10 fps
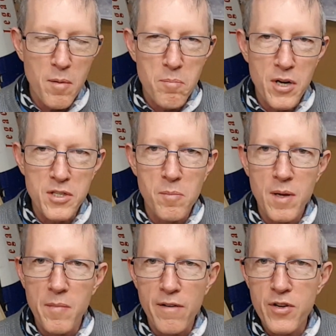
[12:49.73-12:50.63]
Possibly
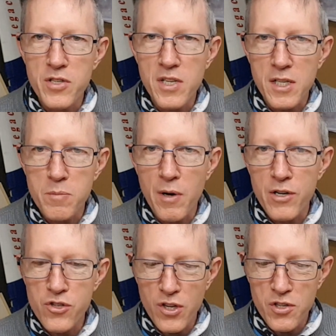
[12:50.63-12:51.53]
my first
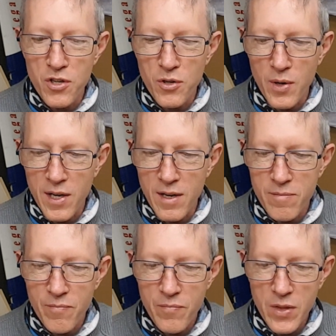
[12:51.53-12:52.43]
exposure to a
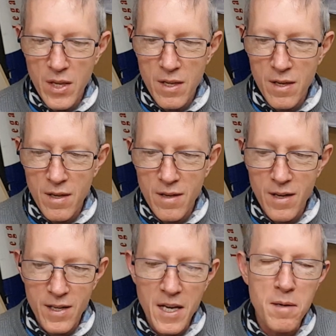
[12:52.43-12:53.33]

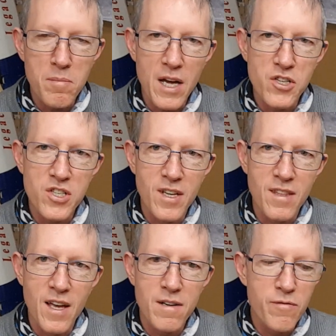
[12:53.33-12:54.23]
kit bash
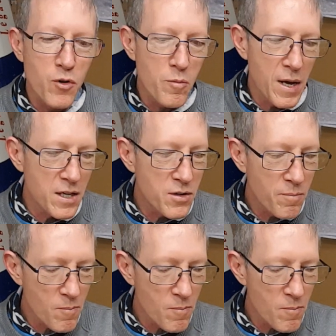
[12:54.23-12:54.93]
in that format.